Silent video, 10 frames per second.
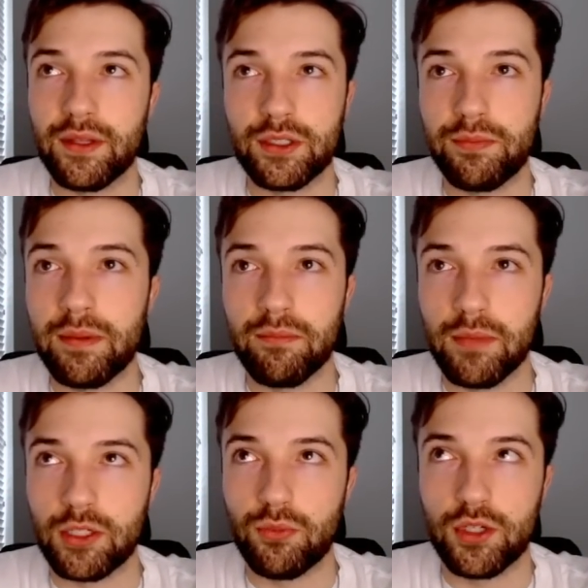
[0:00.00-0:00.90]
there's been
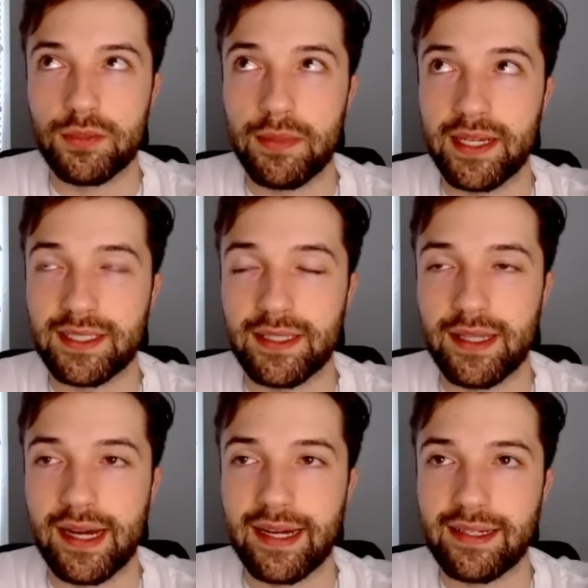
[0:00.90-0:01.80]
much worse picks than
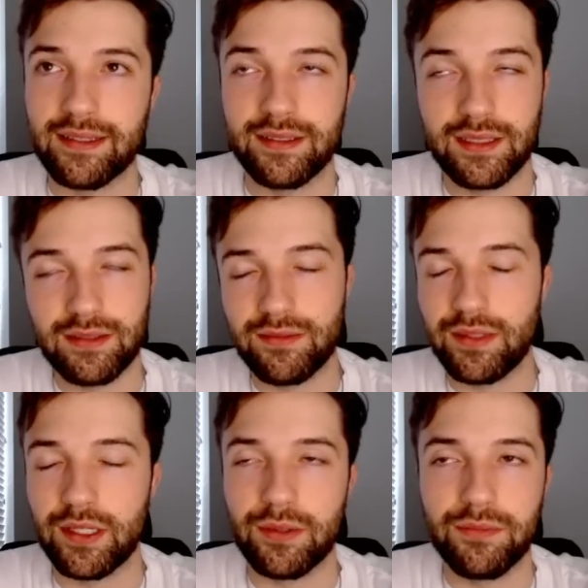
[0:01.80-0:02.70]
that because,
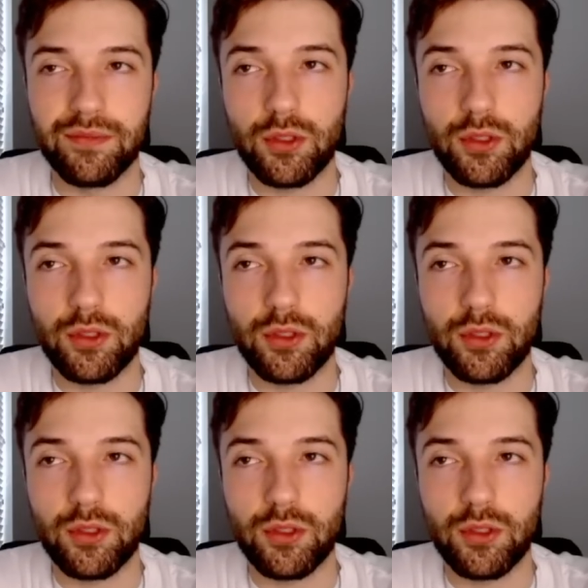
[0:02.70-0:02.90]
you know,